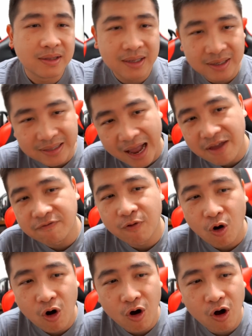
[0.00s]
they
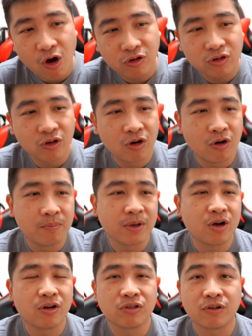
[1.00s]
divorce, or
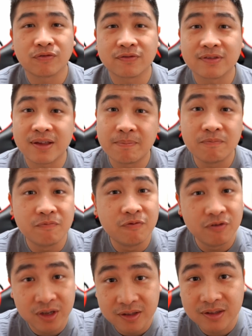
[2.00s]
because of some
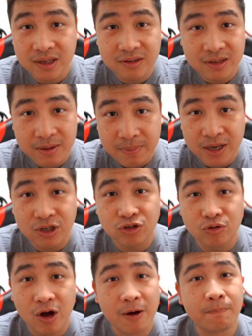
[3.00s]
reasons they managed
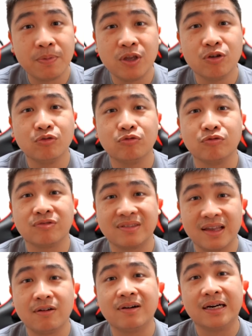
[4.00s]
to appeal to
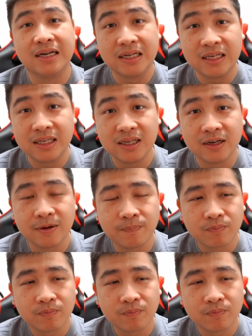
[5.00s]
sell earlier.